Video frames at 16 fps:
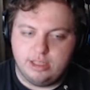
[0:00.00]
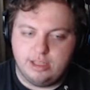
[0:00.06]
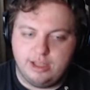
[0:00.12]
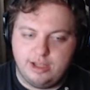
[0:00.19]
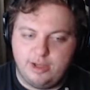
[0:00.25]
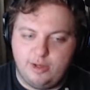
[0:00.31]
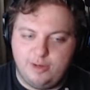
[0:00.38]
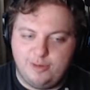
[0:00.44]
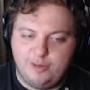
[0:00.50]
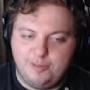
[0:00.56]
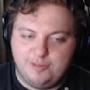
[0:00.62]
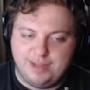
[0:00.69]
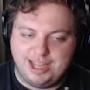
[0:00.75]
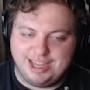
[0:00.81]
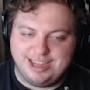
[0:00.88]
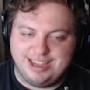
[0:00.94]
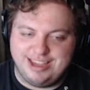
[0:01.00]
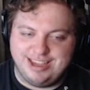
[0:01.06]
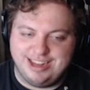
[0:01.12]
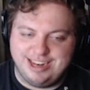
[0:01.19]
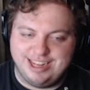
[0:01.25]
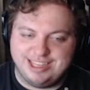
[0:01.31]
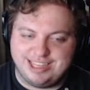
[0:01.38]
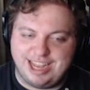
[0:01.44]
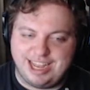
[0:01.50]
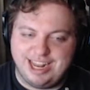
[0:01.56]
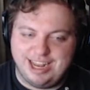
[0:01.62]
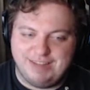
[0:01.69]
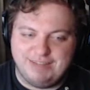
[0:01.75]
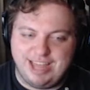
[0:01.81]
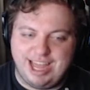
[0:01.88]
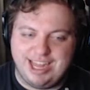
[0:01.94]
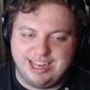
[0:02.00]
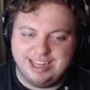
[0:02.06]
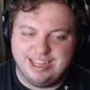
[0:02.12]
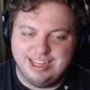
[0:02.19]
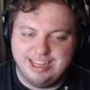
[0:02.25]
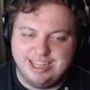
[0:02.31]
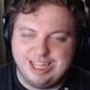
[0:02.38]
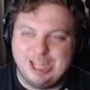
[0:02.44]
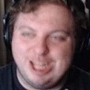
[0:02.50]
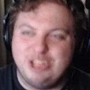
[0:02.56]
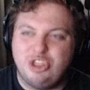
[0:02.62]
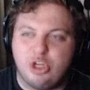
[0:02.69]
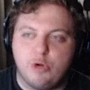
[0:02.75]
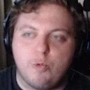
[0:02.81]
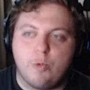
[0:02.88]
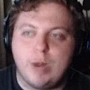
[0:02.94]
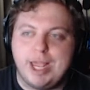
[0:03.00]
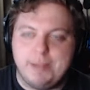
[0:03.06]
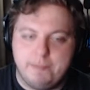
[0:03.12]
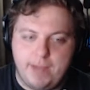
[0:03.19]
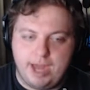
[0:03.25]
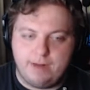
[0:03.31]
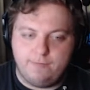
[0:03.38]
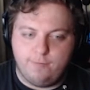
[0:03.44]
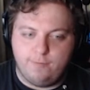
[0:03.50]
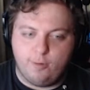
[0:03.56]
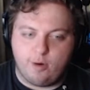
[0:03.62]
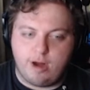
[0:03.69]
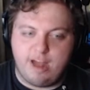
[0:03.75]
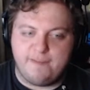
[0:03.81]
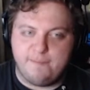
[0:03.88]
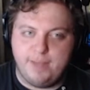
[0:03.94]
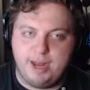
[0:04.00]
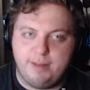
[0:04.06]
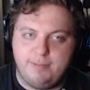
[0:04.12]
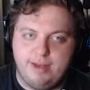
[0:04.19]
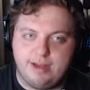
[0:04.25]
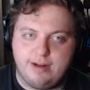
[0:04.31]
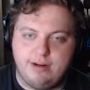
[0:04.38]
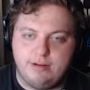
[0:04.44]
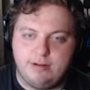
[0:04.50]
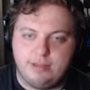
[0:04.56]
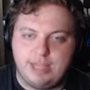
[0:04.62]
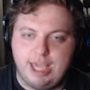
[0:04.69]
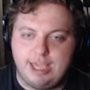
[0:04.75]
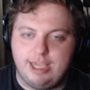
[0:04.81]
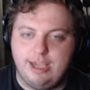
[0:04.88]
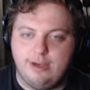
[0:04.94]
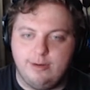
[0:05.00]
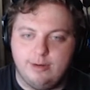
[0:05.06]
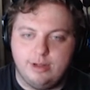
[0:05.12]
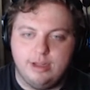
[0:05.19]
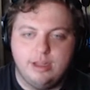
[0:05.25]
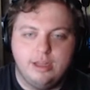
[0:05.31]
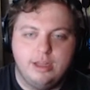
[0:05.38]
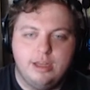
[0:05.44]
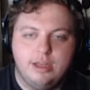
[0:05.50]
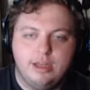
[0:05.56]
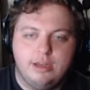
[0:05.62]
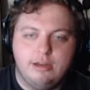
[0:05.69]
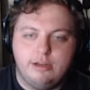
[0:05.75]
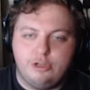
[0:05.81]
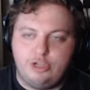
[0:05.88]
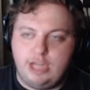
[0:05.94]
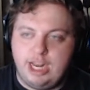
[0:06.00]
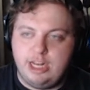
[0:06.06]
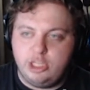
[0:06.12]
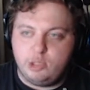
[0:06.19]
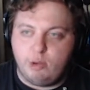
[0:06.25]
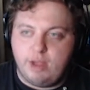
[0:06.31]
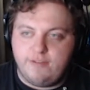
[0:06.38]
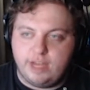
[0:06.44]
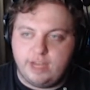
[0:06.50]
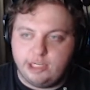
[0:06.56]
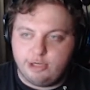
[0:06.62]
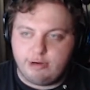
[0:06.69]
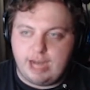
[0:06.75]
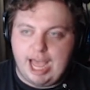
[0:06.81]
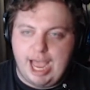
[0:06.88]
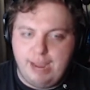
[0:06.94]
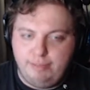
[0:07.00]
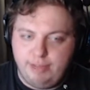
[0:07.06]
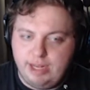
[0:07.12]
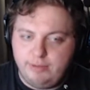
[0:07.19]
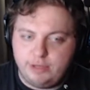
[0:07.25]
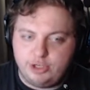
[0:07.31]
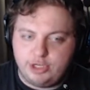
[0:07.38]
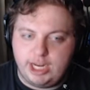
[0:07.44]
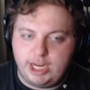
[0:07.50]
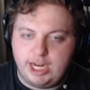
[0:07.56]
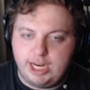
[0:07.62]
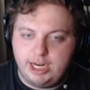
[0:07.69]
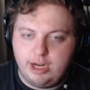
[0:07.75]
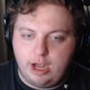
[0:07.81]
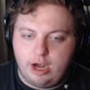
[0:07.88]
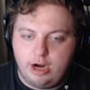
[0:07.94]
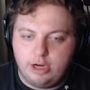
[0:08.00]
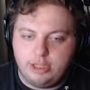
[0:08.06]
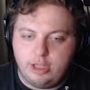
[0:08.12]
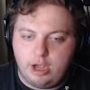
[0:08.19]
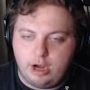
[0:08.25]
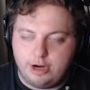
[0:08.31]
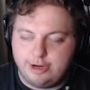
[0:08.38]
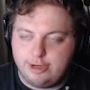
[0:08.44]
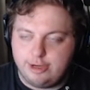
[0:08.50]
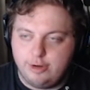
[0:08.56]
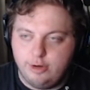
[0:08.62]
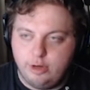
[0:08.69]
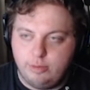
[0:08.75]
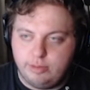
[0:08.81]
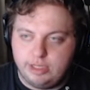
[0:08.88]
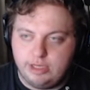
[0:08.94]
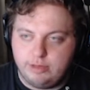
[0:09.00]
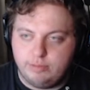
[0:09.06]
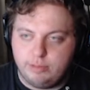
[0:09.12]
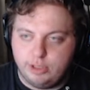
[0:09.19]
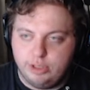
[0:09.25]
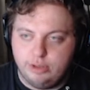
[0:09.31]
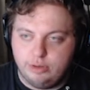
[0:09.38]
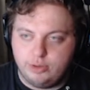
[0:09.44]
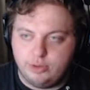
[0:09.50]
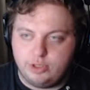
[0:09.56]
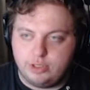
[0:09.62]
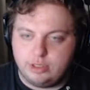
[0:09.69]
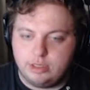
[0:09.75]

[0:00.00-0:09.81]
Oh my goodness. I love that. That's a great metaphor off Meta Picker. Thank you. Jaden 1200. I played with Jaden on the Articuno Blues.